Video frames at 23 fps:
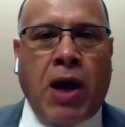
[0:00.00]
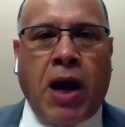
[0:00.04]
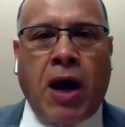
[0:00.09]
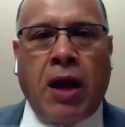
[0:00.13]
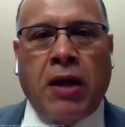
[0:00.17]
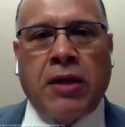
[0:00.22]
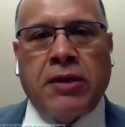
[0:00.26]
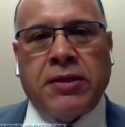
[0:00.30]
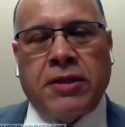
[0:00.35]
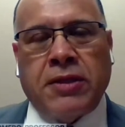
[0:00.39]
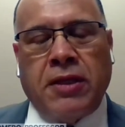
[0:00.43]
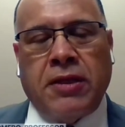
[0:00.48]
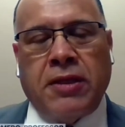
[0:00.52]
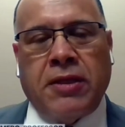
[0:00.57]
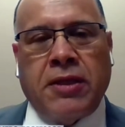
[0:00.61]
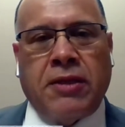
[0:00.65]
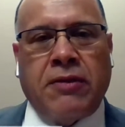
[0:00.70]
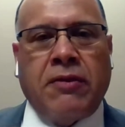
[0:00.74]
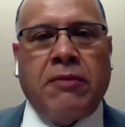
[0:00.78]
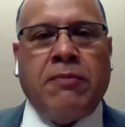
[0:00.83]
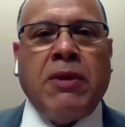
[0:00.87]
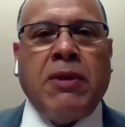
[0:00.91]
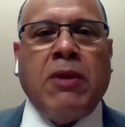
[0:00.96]
policy, that
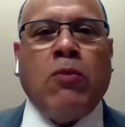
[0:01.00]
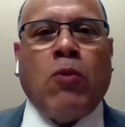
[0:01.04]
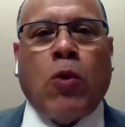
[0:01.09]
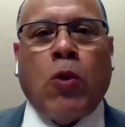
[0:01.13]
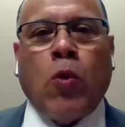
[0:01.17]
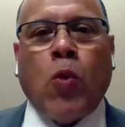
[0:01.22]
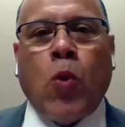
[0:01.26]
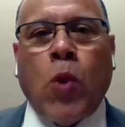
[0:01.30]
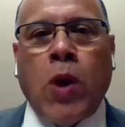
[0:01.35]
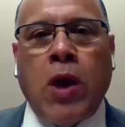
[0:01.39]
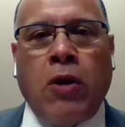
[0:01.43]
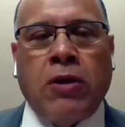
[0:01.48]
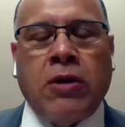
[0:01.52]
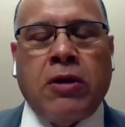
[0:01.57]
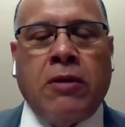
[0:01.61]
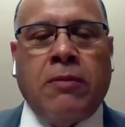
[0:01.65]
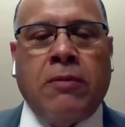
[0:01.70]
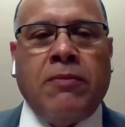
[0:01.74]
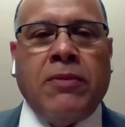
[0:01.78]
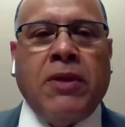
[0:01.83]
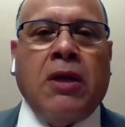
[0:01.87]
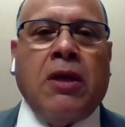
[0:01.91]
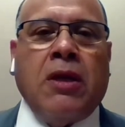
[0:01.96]
there would be more
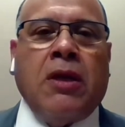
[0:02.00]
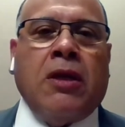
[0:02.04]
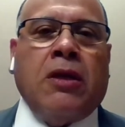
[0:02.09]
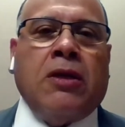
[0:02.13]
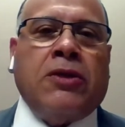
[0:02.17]
welcome.